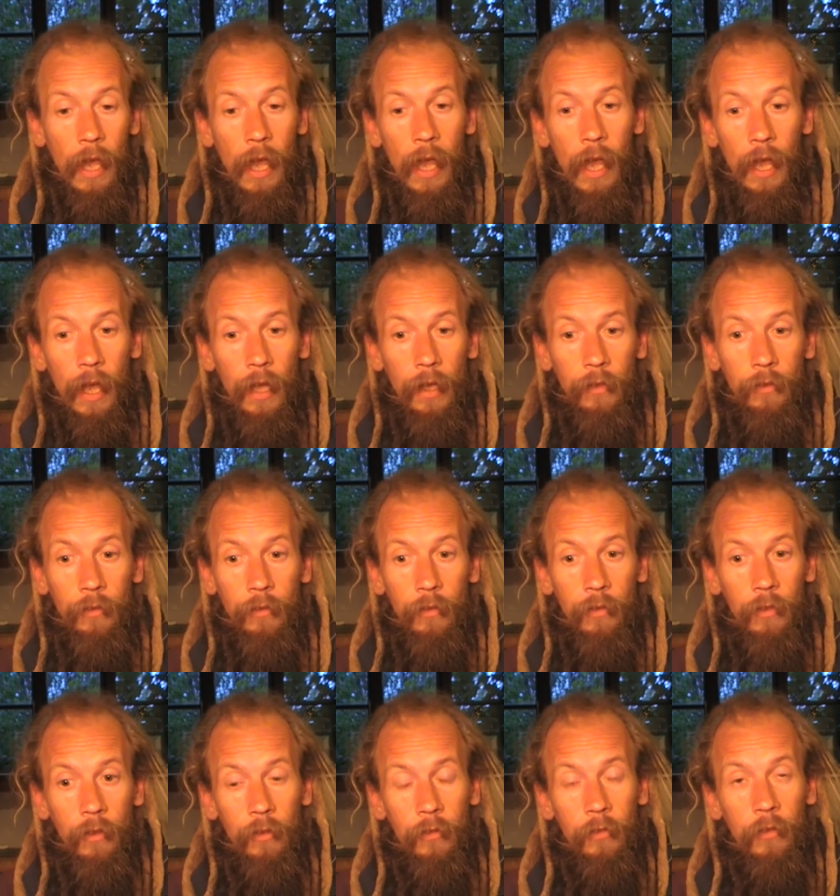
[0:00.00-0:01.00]
and
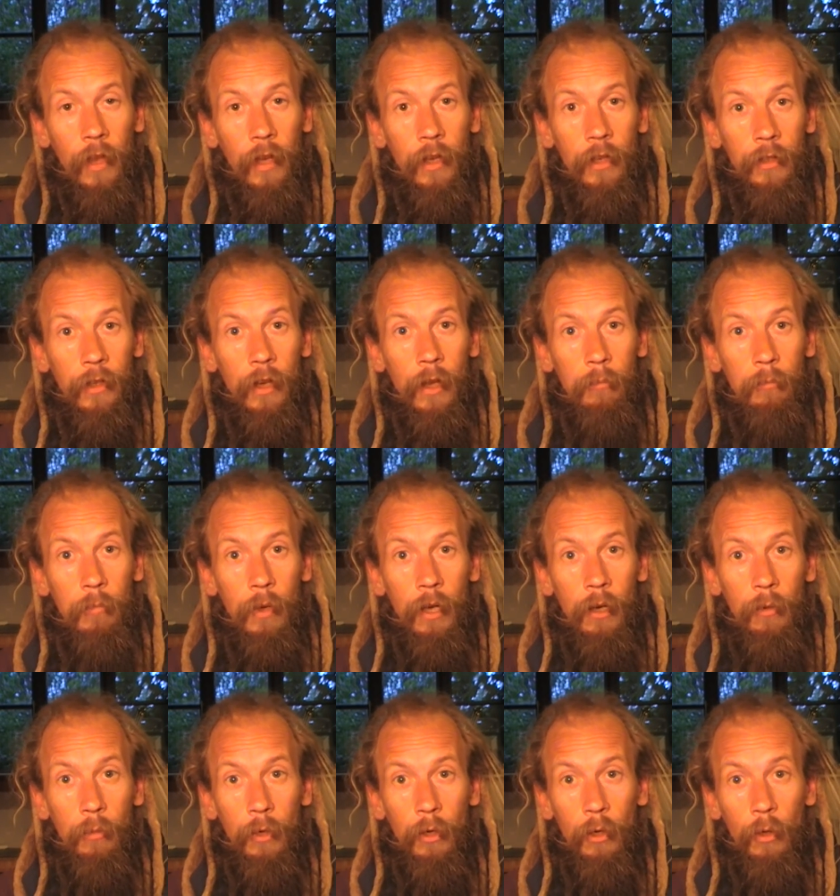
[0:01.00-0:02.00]
the second
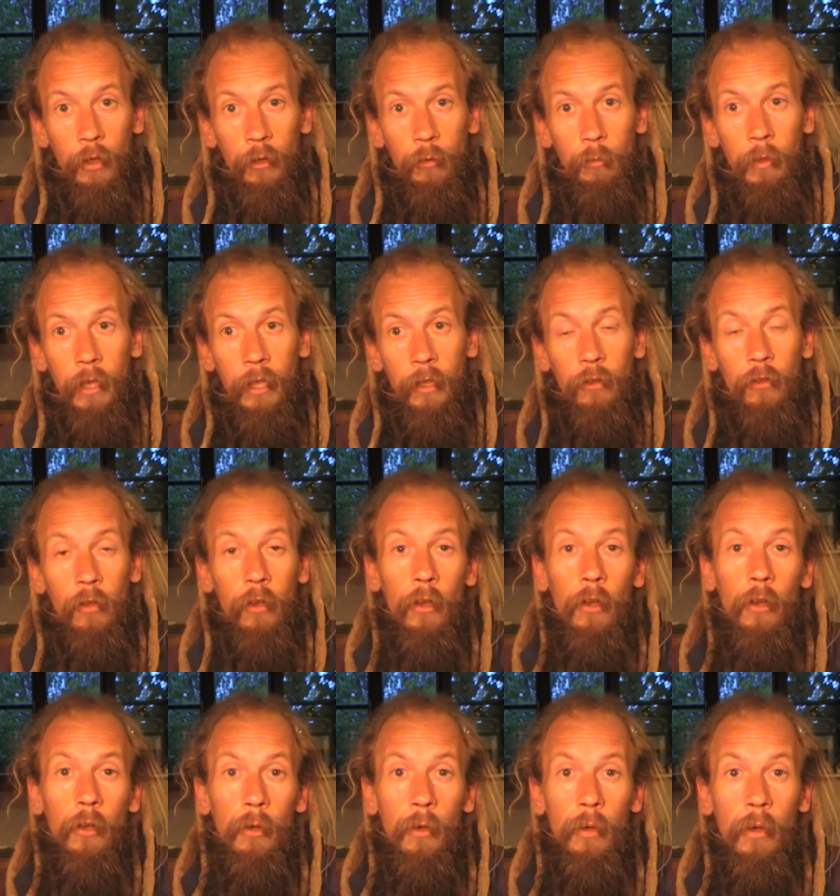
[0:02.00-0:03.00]
number will always be
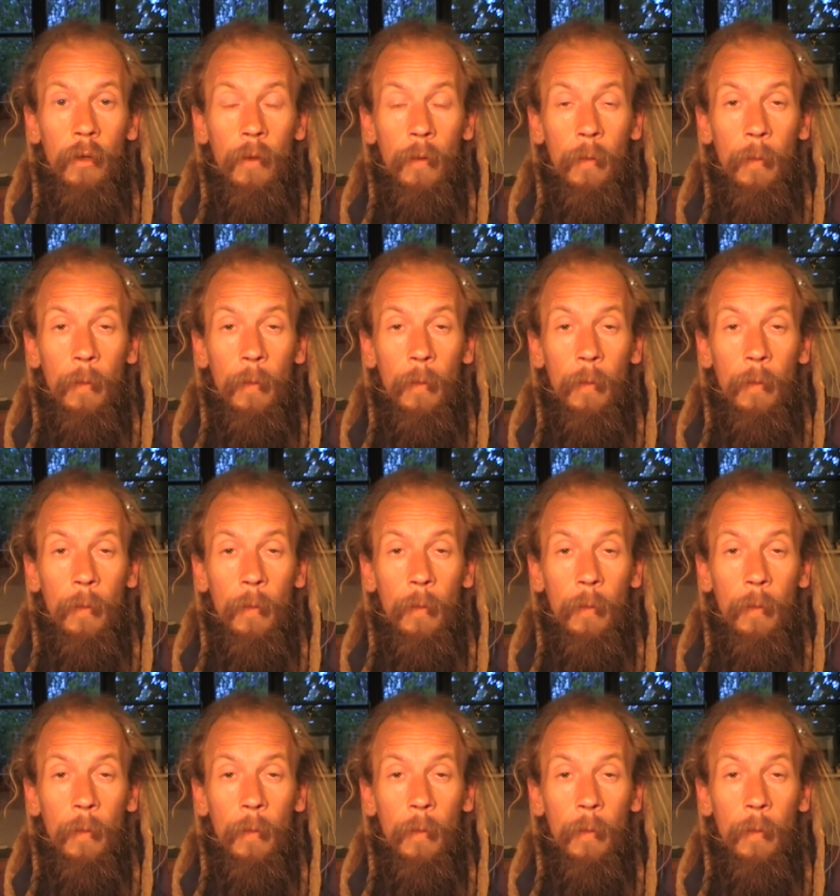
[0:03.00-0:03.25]
2